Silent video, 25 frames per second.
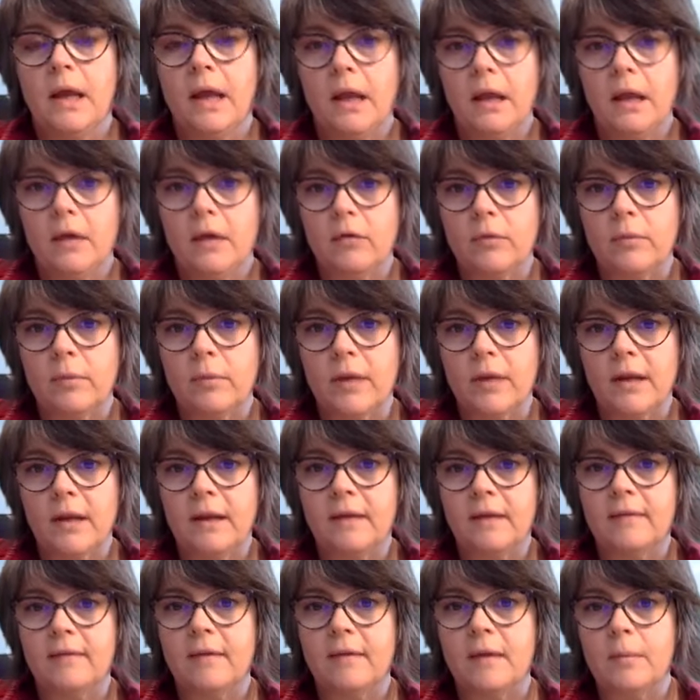Hey
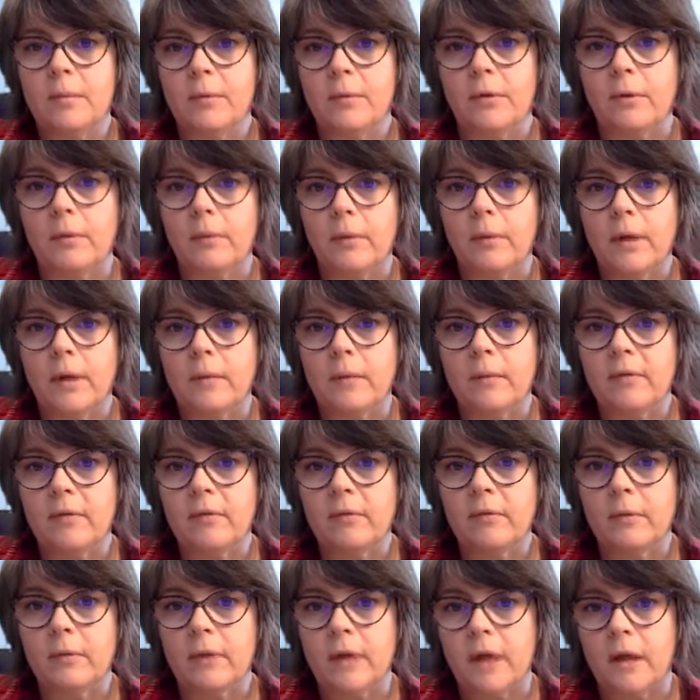everybody, it's April
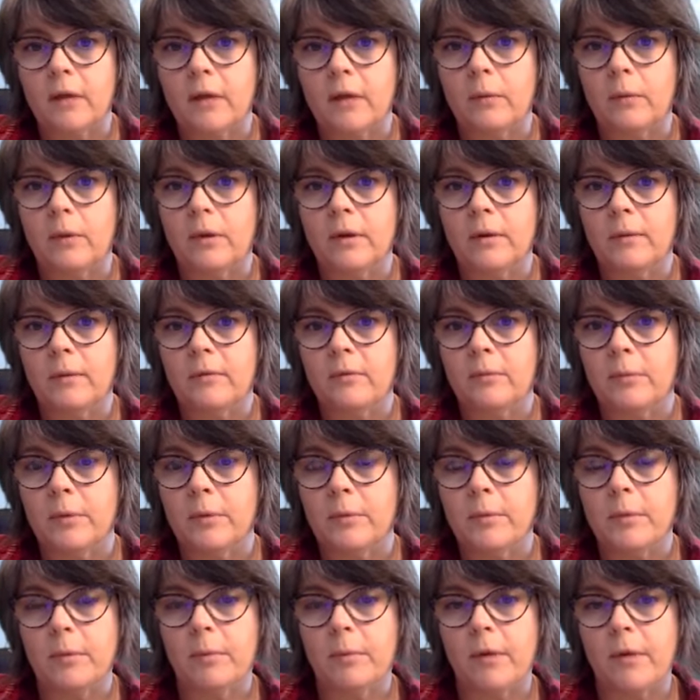Hieronymus with Keller Williams
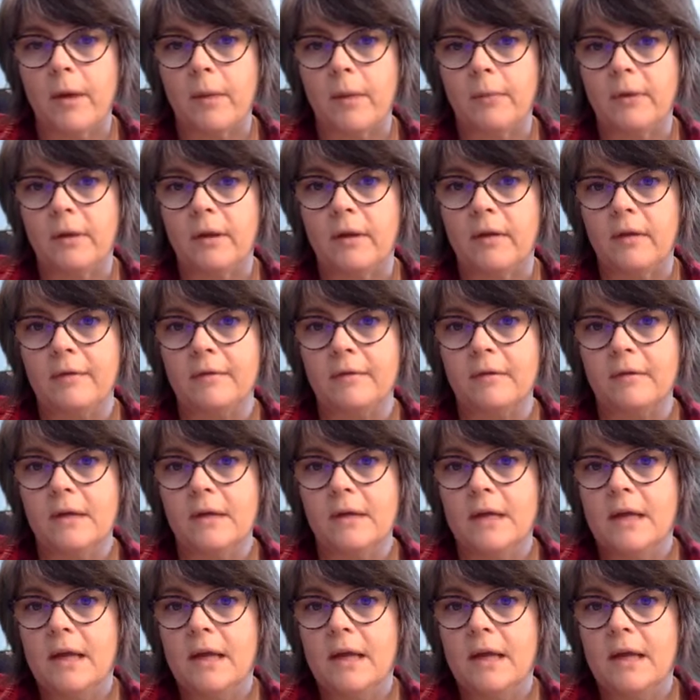Premiere Properties.